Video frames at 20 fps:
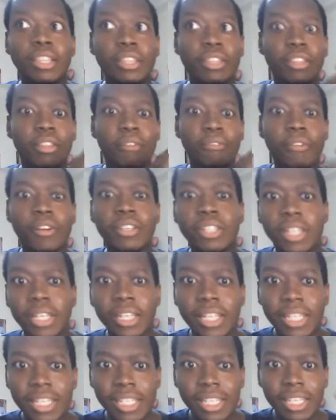the first thing
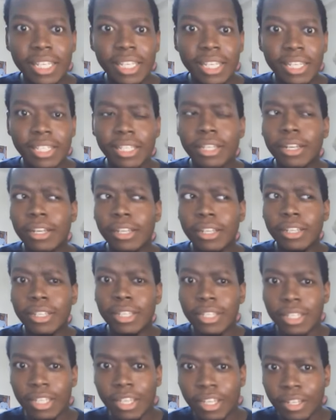you see is the color of your
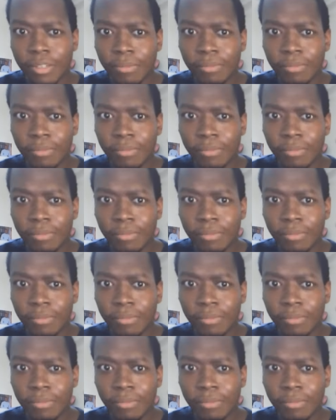skin